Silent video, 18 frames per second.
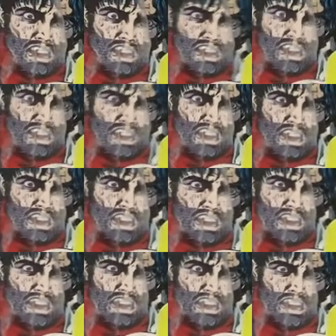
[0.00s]
so it didn't
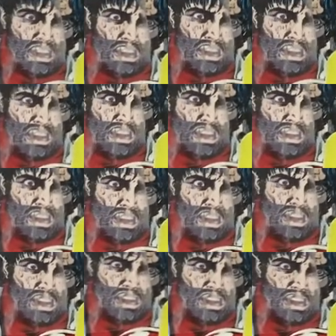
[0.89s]
run into the gun.
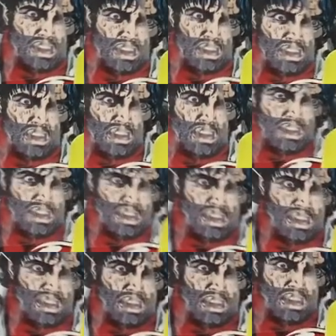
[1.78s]
I may
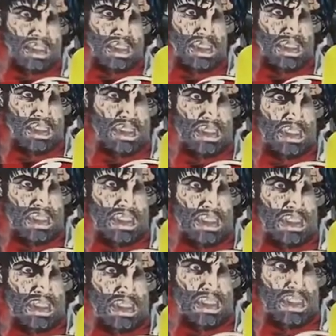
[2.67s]
have to redo my
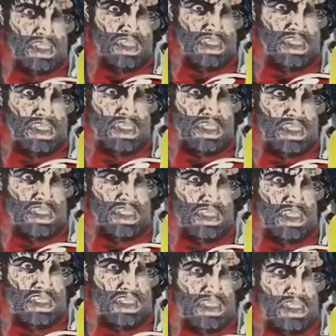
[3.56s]
Sicario cards. I'm
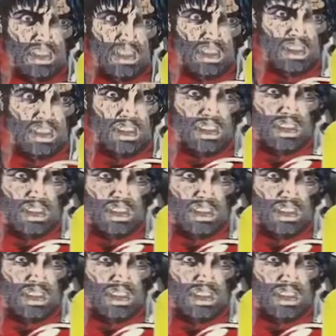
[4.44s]
not sure yet.